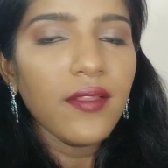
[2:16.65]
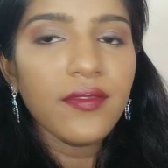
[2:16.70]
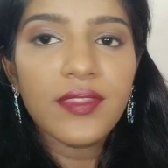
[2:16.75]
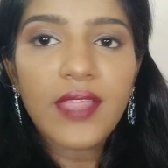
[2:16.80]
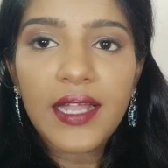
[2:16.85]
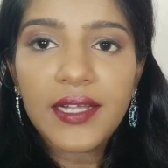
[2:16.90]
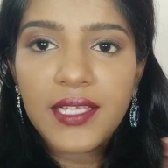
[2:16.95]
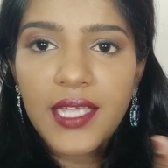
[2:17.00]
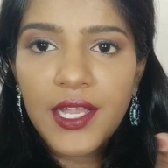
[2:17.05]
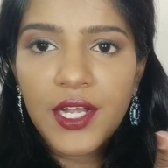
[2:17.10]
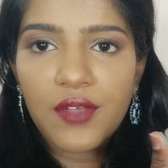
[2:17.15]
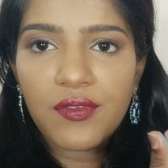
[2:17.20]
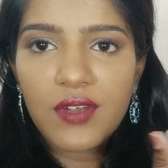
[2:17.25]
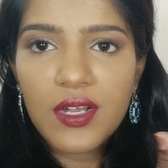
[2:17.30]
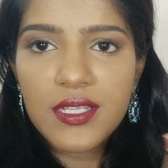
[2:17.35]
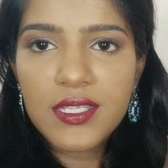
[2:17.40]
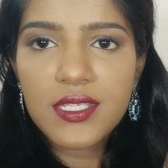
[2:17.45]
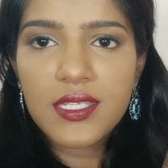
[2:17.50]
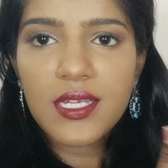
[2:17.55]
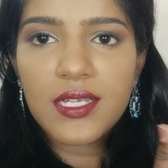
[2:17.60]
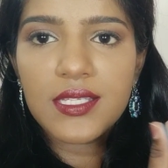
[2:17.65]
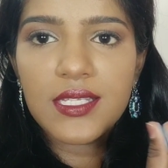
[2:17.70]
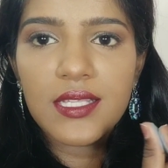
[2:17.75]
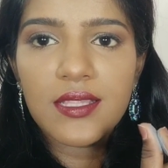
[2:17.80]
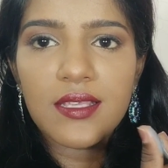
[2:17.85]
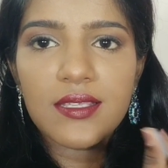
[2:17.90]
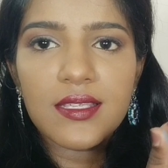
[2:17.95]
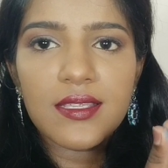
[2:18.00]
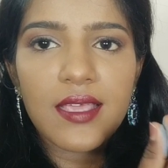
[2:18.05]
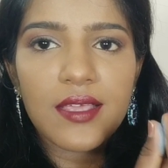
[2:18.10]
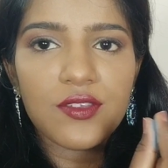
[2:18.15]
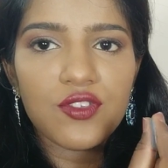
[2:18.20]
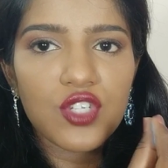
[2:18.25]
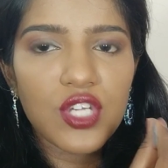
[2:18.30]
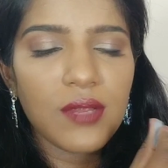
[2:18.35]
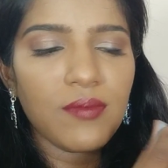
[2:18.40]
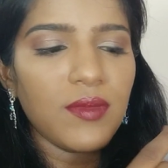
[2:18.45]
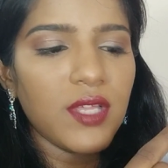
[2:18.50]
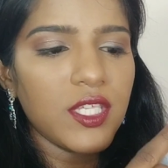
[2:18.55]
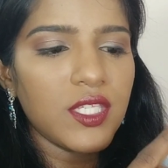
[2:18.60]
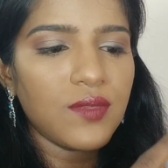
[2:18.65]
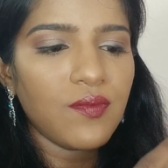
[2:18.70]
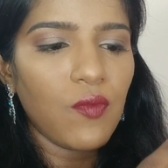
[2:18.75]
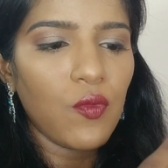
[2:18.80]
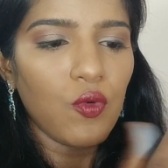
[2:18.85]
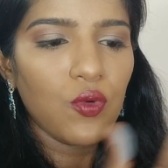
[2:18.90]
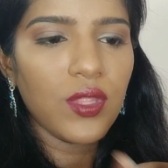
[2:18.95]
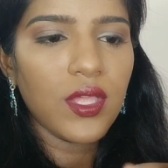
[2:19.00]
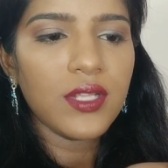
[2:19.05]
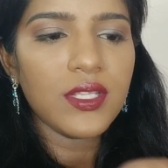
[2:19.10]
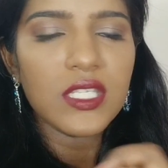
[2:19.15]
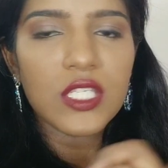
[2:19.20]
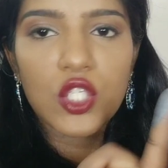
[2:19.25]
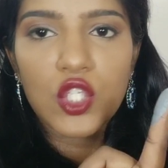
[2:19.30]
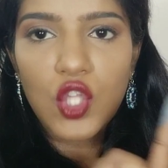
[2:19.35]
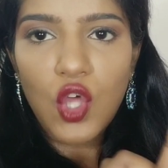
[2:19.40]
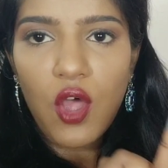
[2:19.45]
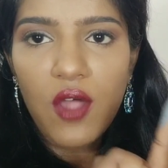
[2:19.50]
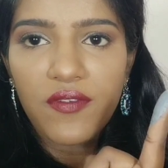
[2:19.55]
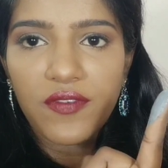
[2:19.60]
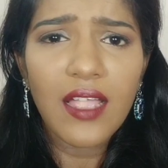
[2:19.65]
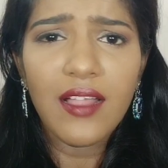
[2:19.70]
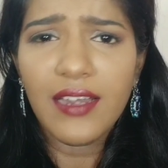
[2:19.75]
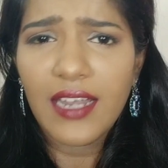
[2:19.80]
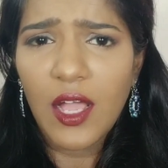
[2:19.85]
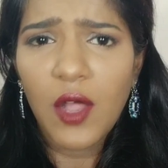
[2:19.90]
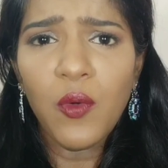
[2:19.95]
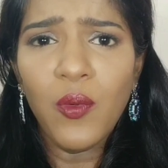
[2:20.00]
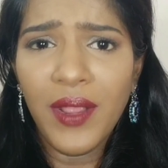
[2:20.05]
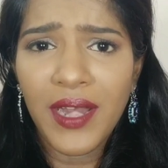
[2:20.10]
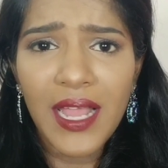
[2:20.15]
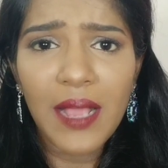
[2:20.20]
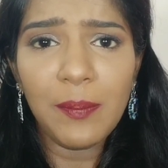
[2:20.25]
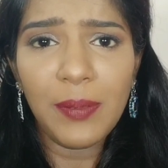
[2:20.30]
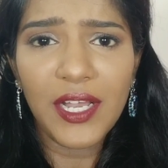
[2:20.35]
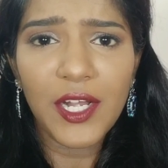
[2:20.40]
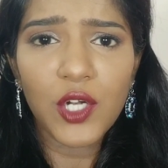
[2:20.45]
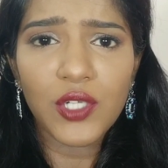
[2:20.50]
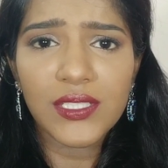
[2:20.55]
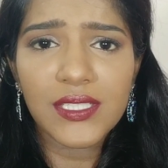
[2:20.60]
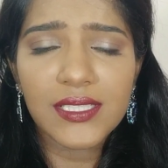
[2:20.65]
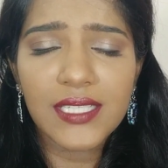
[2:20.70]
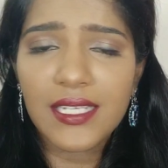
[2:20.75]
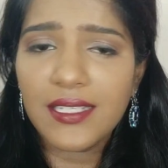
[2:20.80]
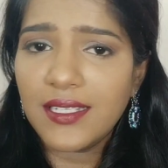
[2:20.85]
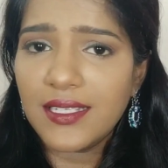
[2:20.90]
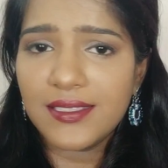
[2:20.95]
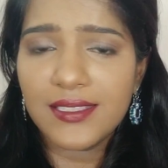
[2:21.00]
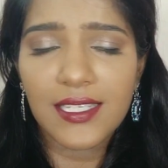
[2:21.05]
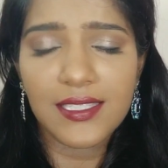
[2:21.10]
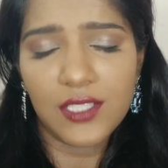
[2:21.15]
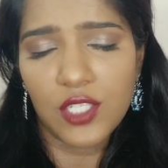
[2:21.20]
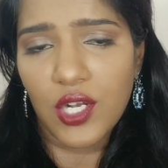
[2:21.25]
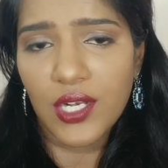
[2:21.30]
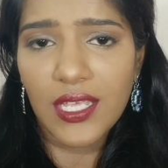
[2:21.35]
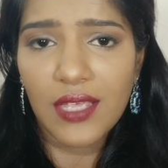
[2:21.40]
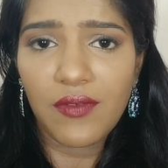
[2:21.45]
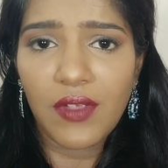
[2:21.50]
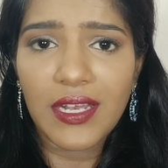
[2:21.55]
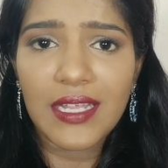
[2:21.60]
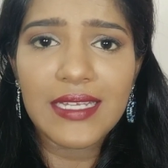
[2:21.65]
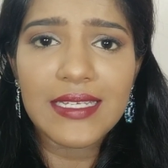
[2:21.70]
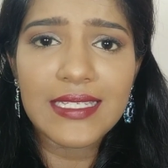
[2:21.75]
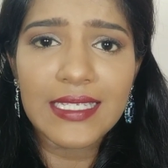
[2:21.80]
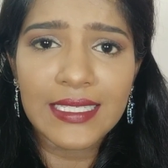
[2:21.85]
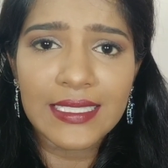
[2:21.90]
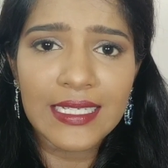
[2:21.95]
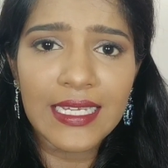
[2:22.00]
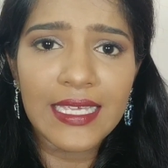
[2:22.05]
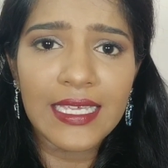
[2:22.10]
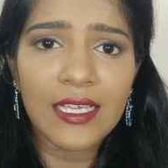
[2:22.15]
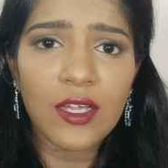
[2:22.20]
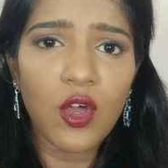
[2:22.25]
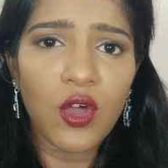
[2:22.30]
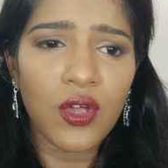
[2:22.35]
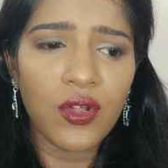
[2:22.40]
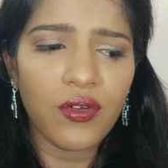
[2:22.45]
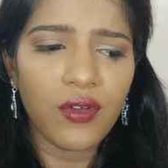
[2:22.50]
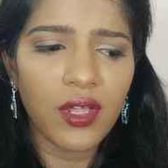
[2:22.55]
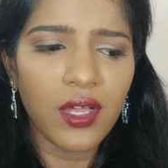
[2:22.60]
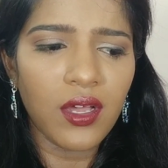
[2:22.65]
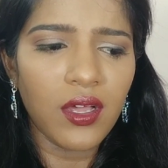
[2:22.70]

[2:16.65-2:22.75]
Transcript: That kind of consistency. This is extremely smooth and soft. Now when applied on the skin, this does not give any tingling or